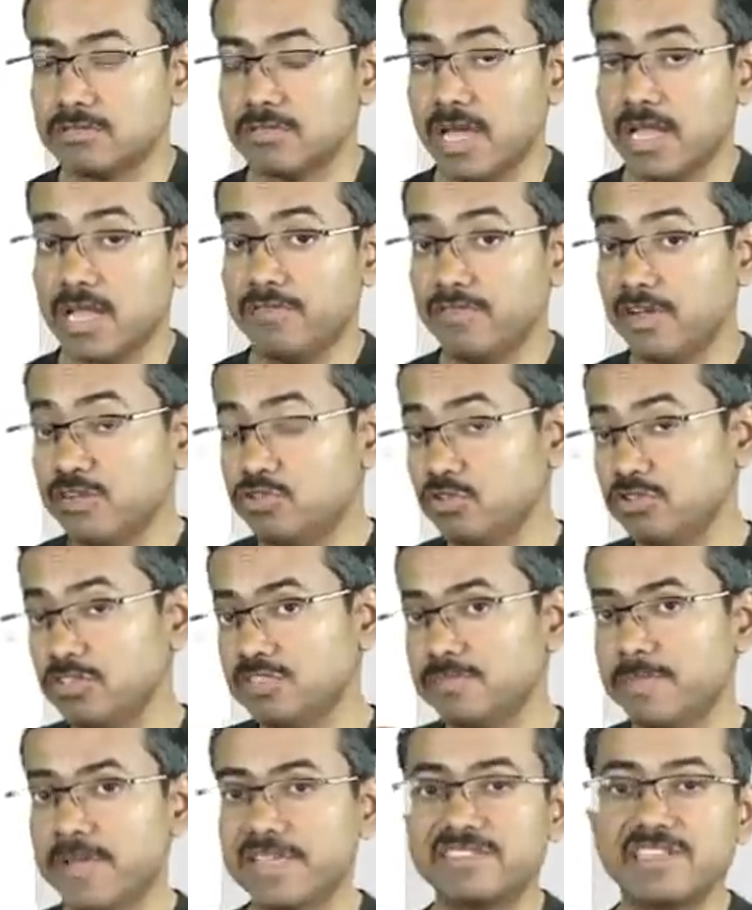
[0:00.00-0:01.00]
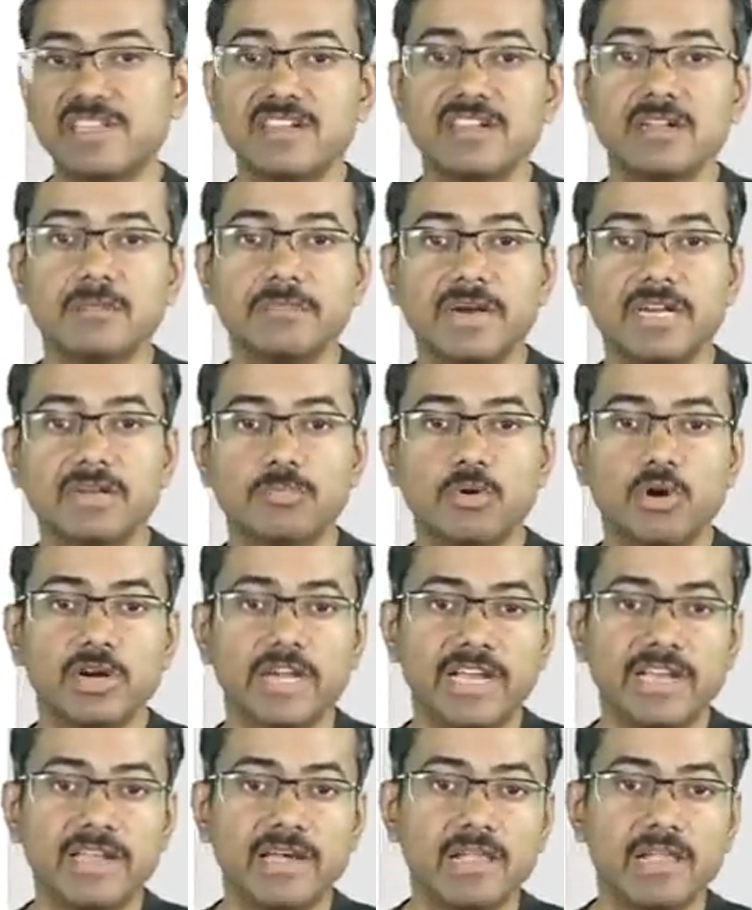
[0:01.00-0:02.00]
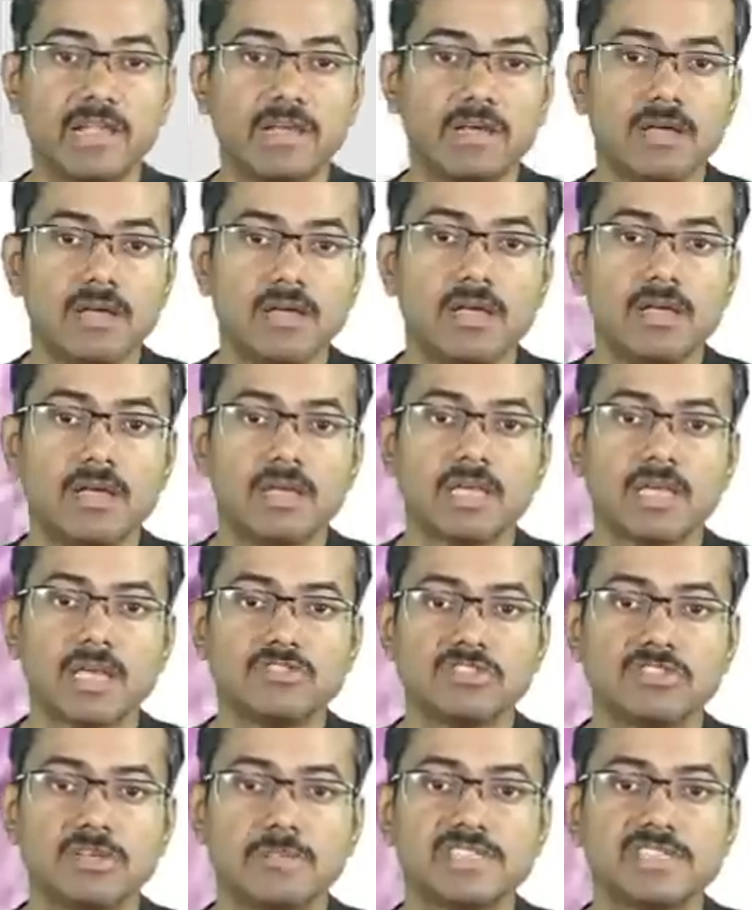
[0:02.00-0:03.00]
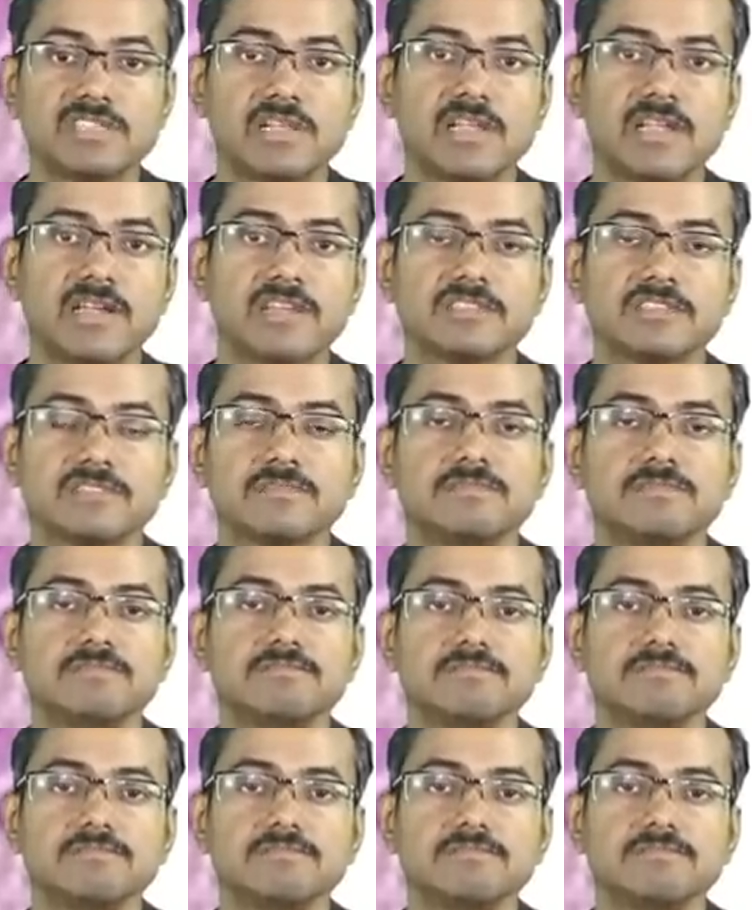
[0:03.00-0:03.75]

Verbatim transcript: And if I show this basal in a bit more detail, can you see the basal layers?